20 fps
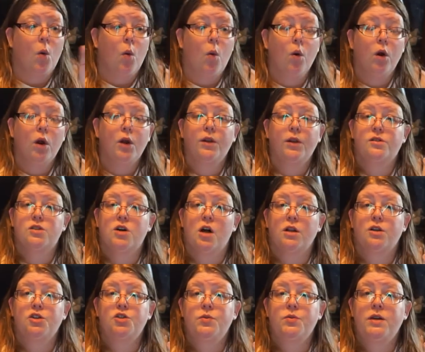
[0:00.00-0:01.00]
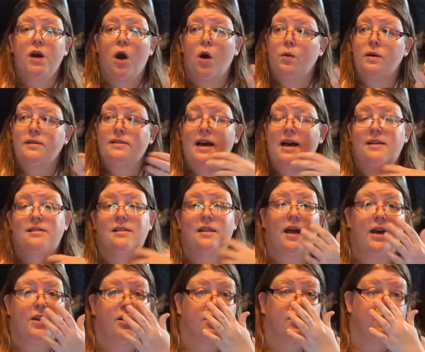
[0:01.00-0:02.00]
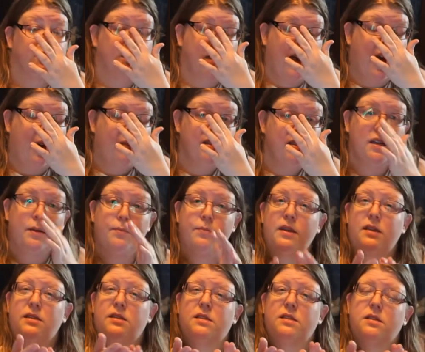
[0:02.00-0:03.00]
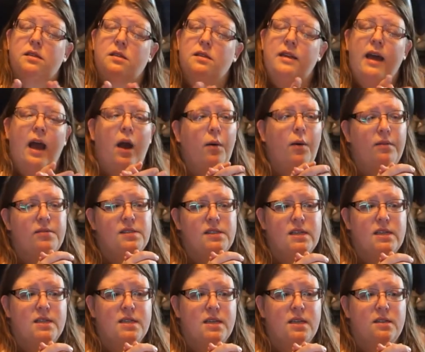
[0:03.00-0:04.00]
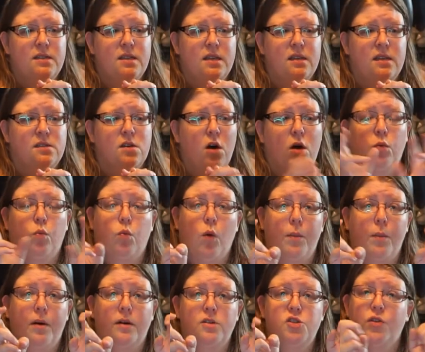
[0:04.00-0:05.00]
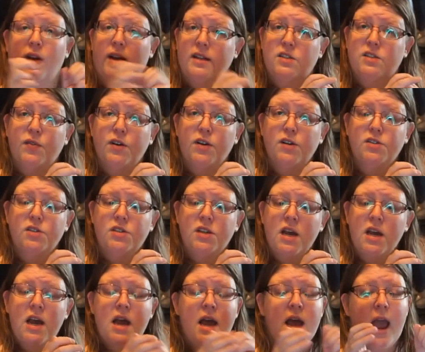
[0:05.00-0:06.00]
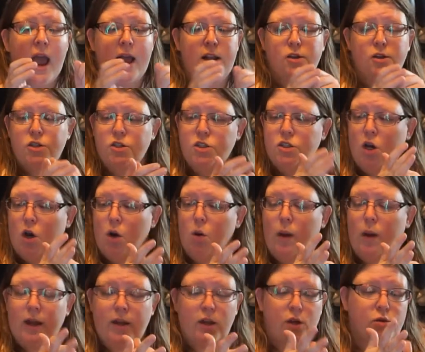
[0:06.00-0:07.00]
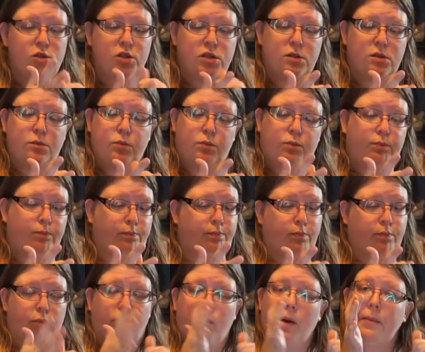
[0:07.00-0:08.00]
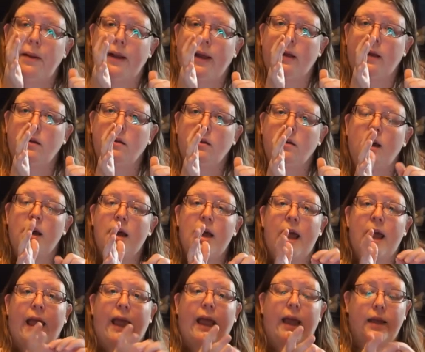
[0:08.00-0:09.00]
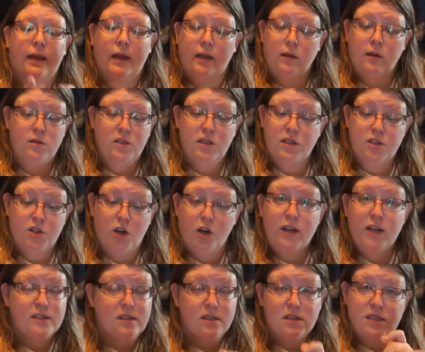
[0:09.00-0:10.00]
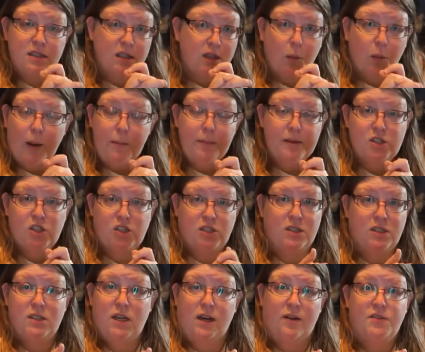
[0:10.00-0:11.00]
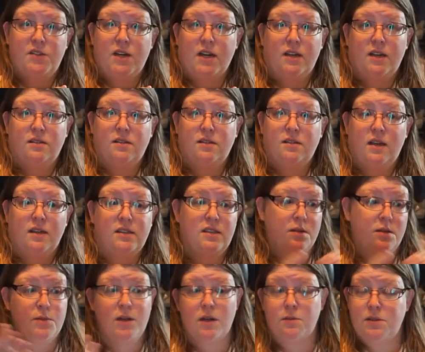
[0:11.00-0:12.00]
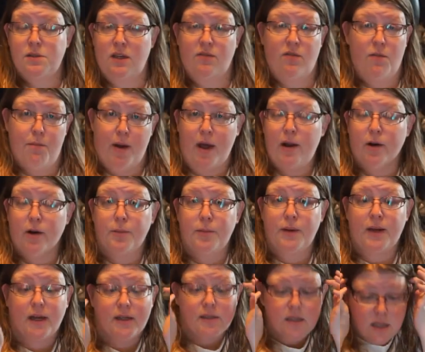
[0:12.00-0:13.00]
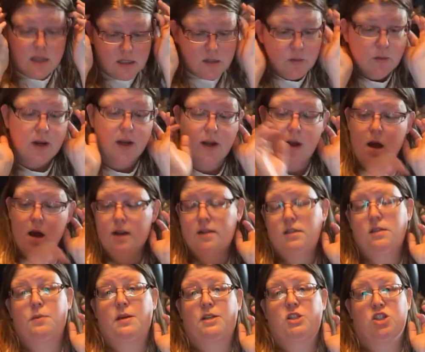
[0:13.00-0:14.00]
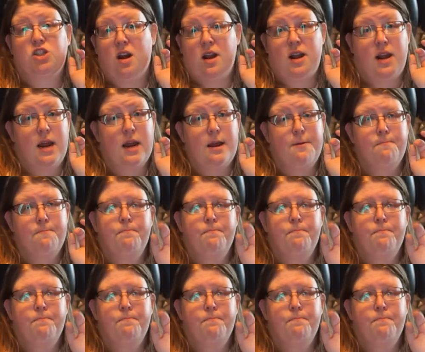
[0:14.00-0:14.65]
Or Dollar Tree always has letters. They have some of these, now I've seen these things called rub-on transfers, and you just go and you just rub it in, and it looks as good as a silhouette machine stuff does, and sometimes even better, because this one I got, it's a bit shiny.